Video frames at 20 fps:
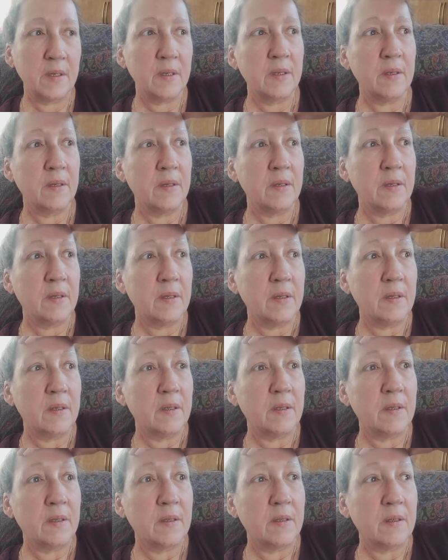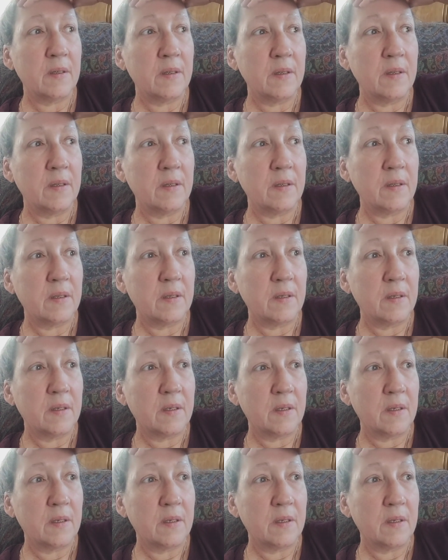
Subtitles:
No one is speaking in this clip.